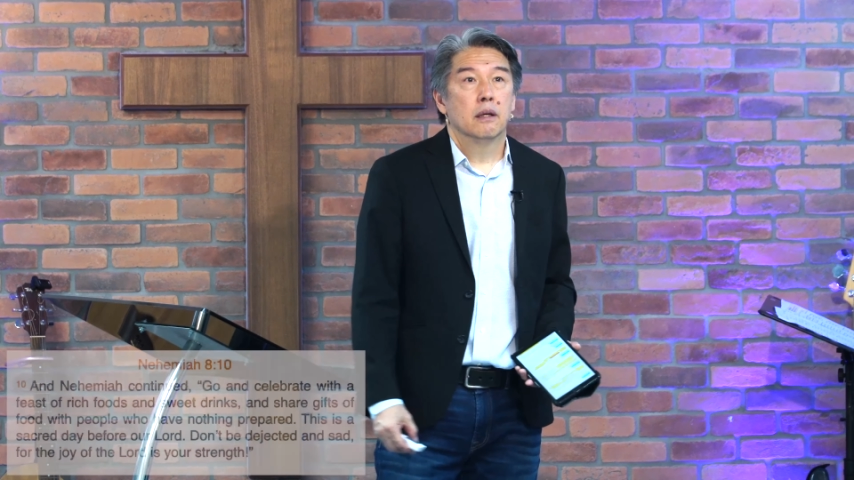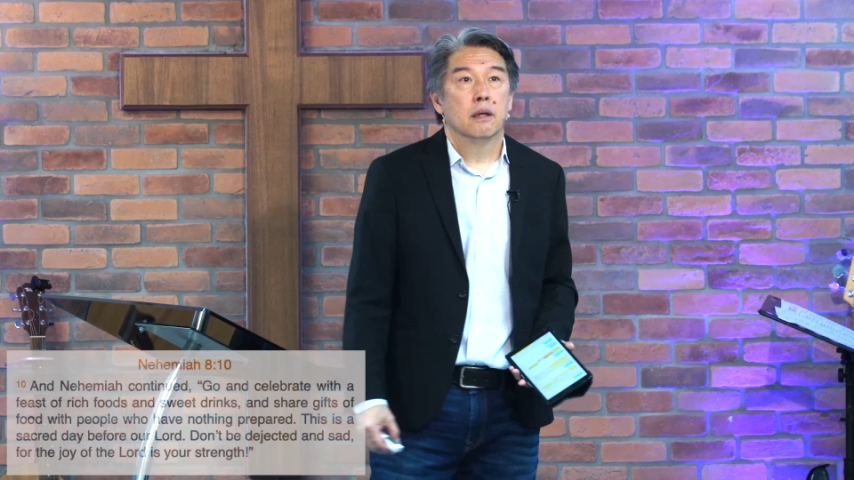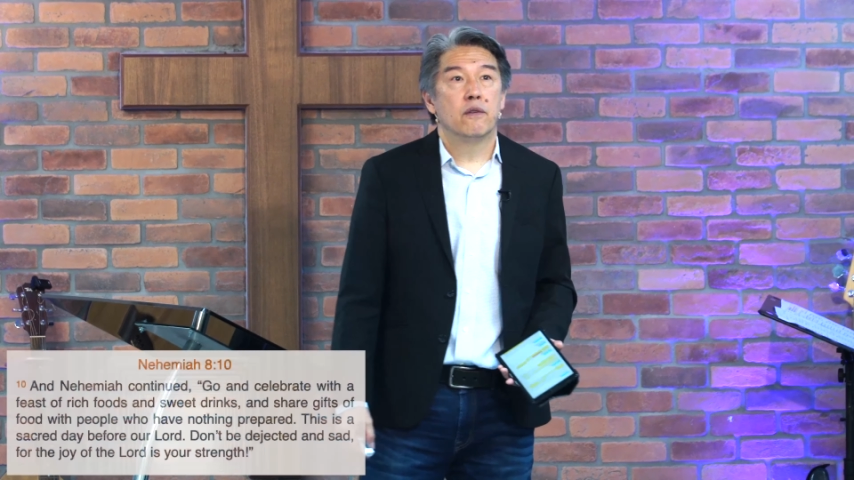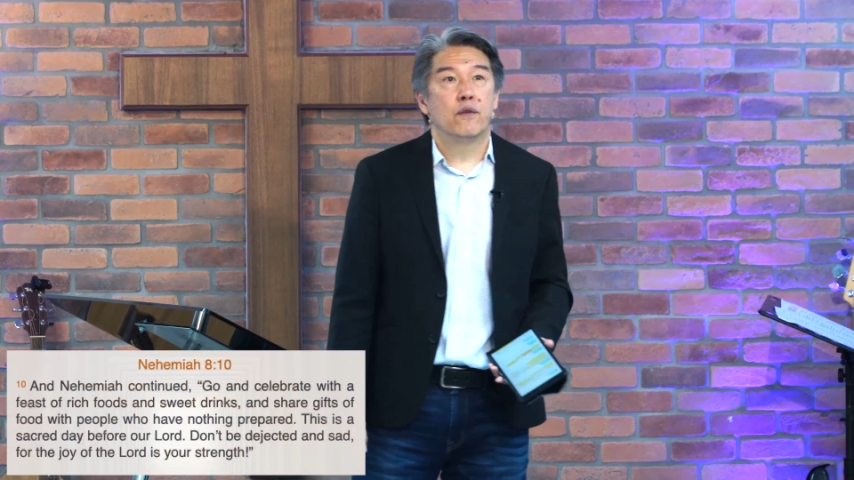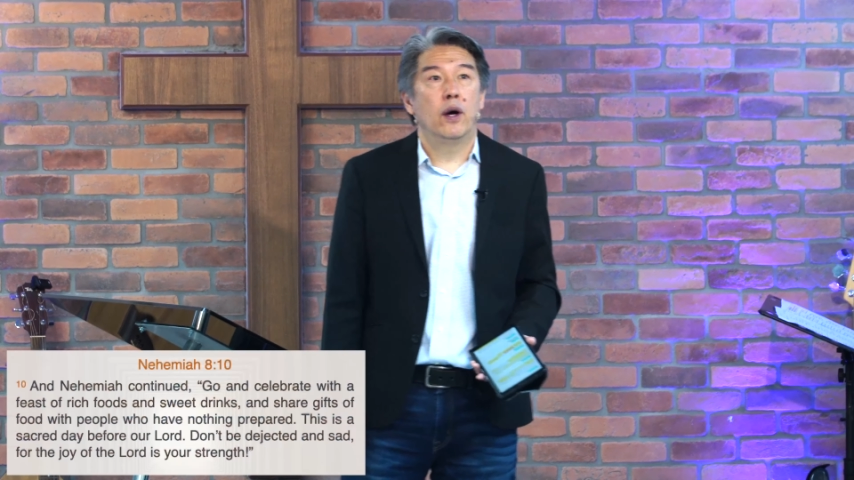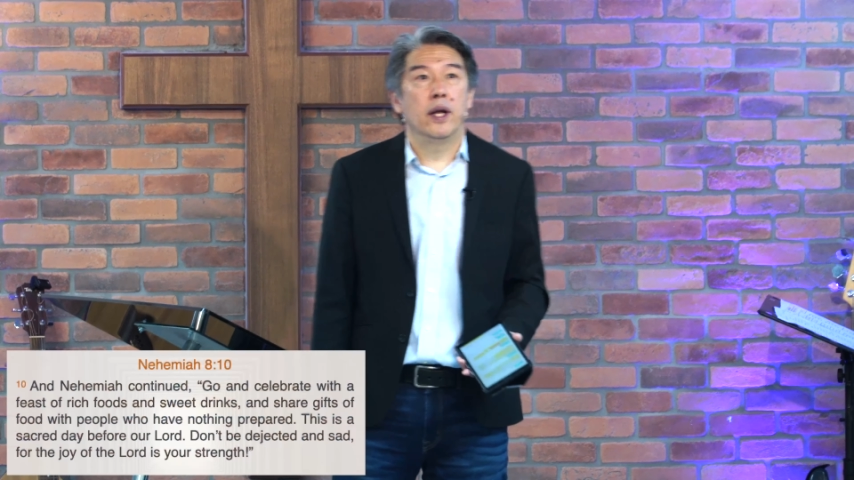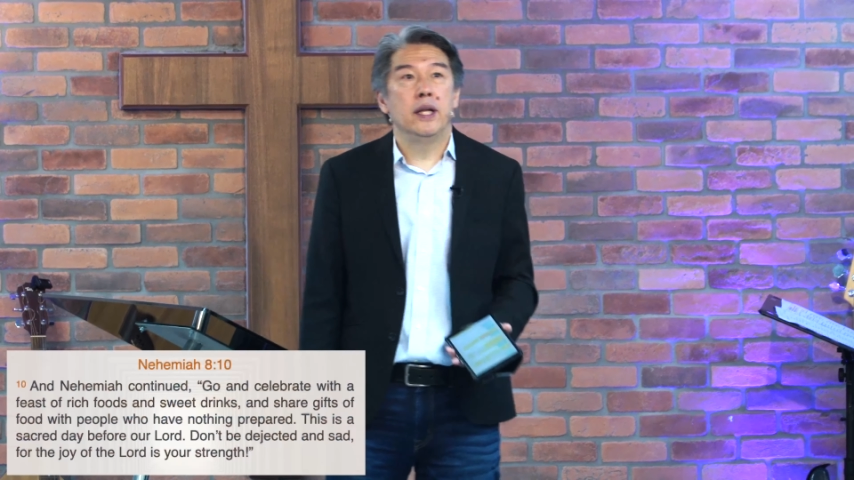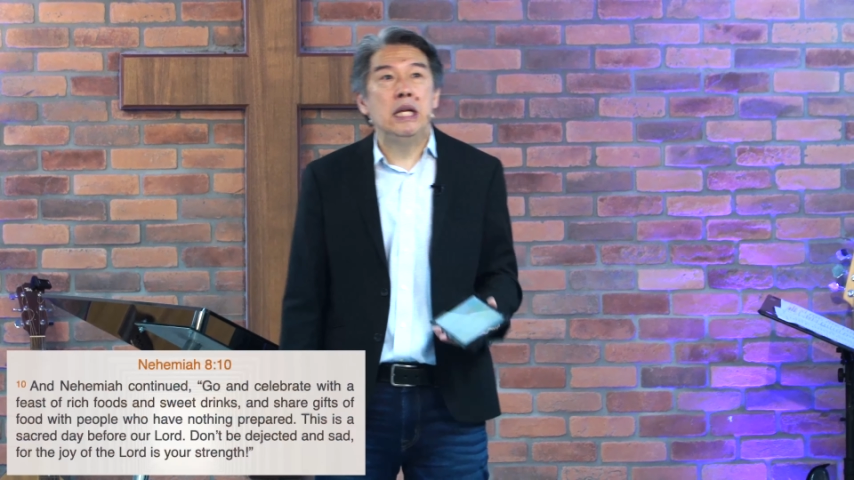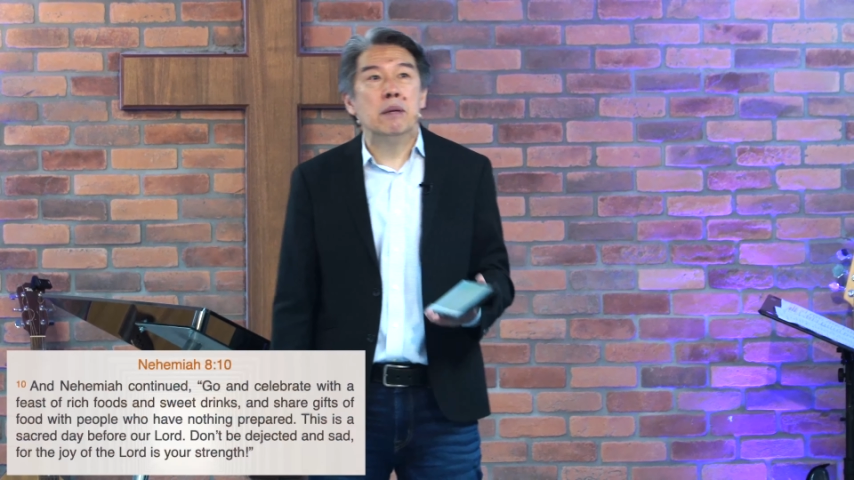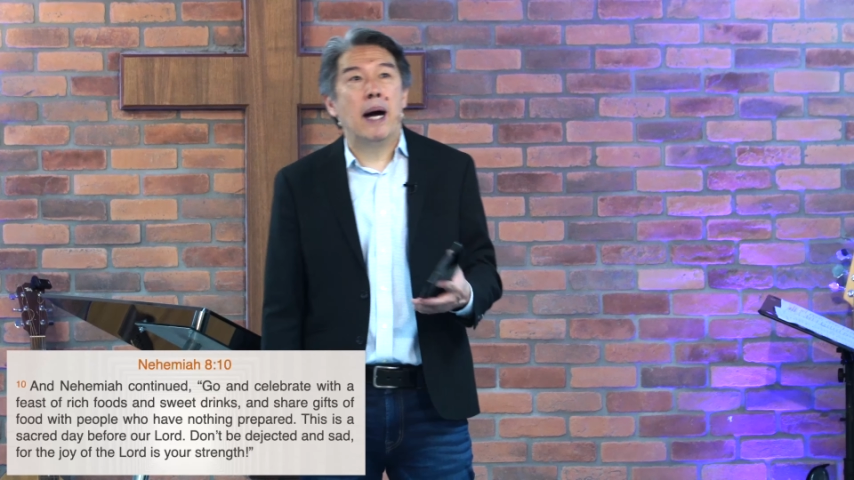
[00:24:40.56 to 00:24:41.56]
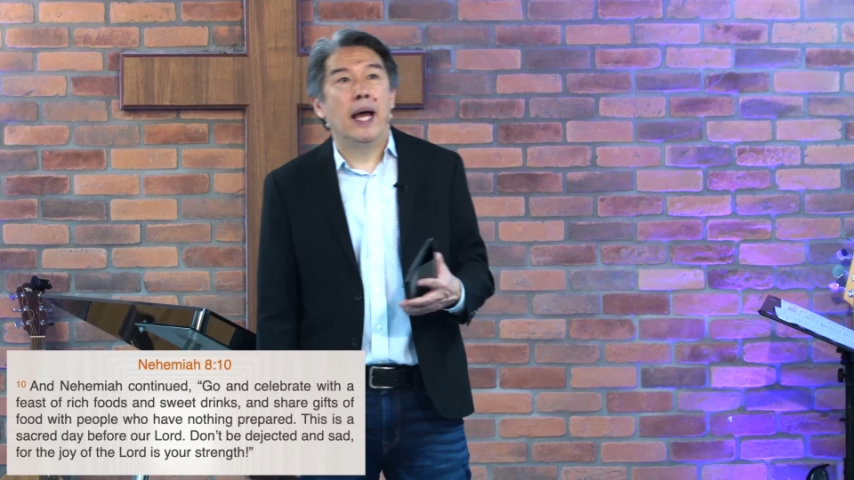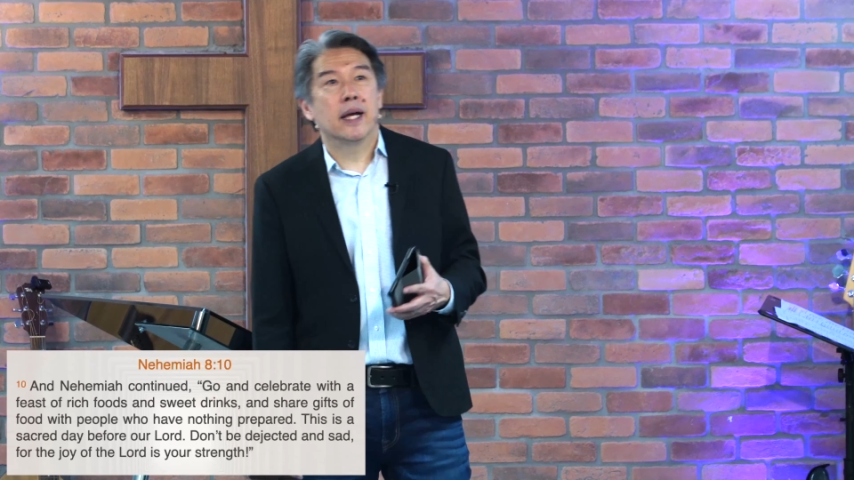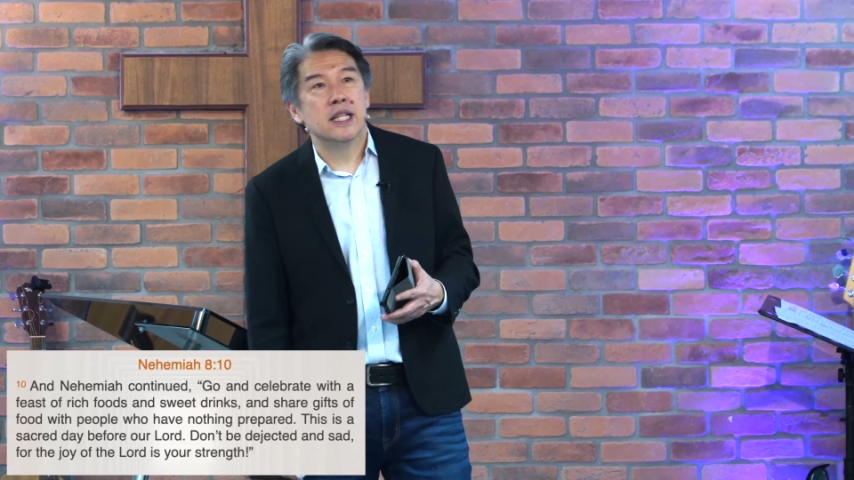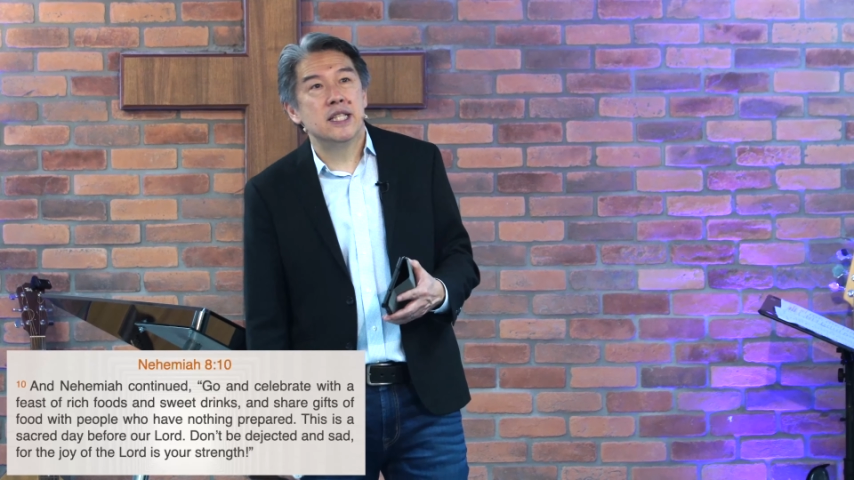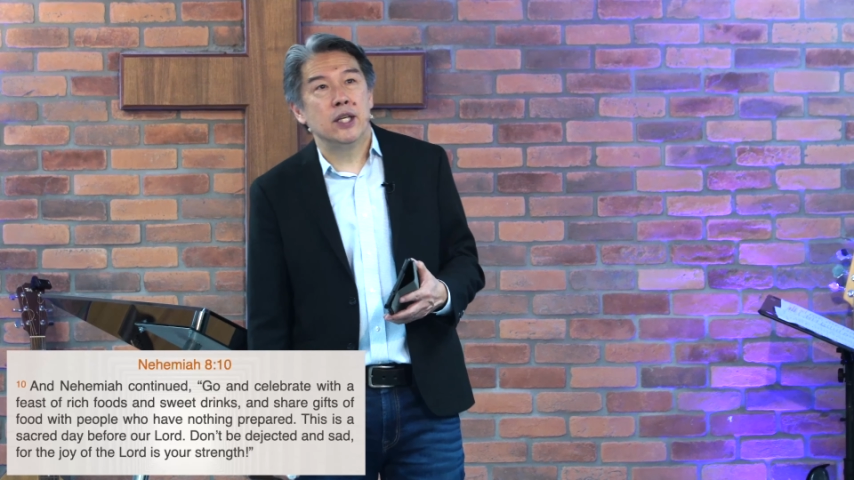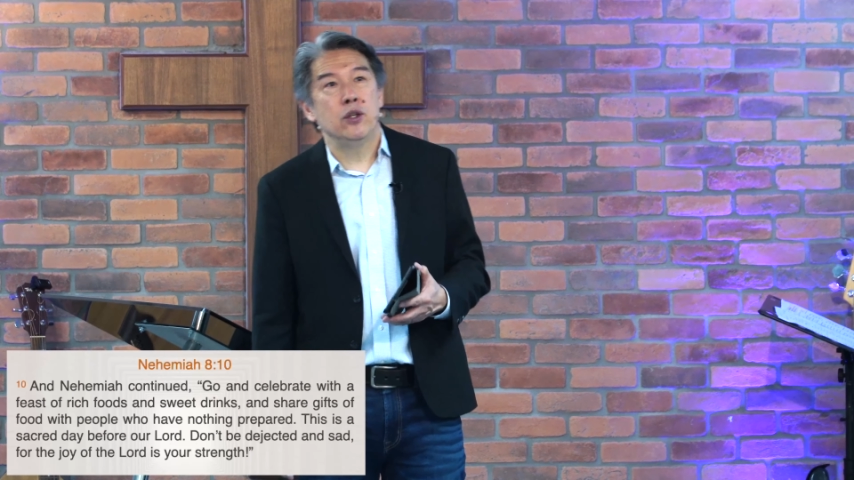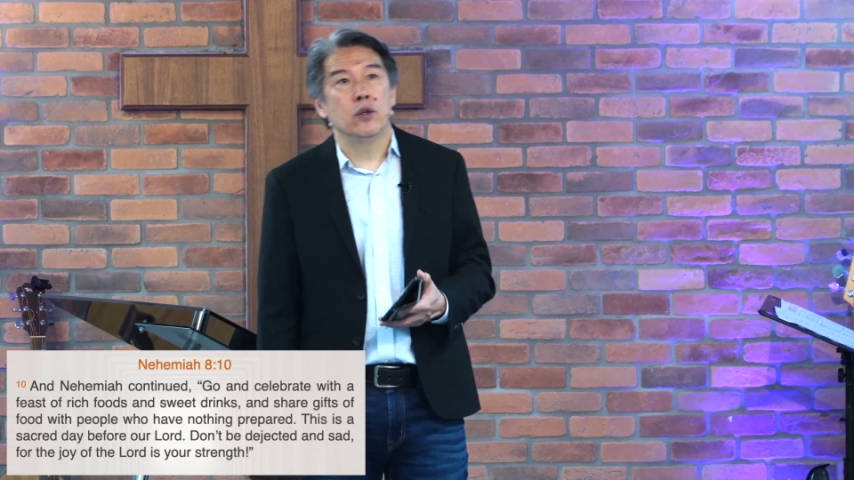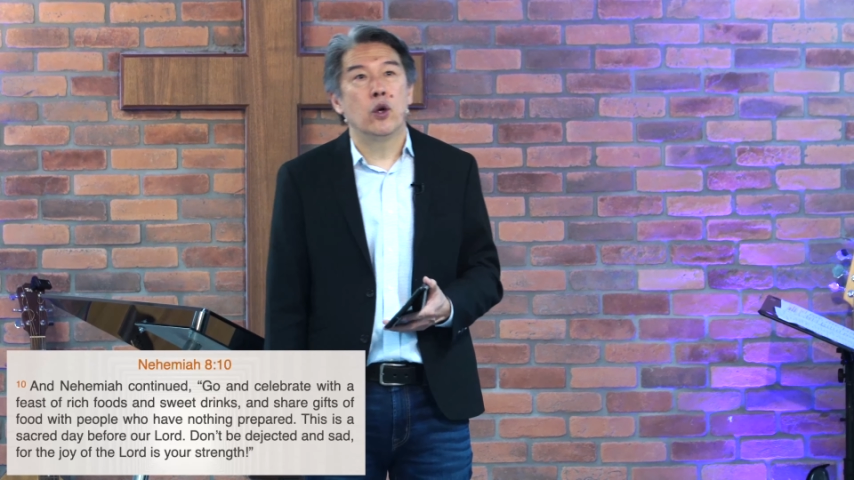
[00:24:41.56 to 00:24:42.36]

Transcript: Number four, and Nehemiah continued,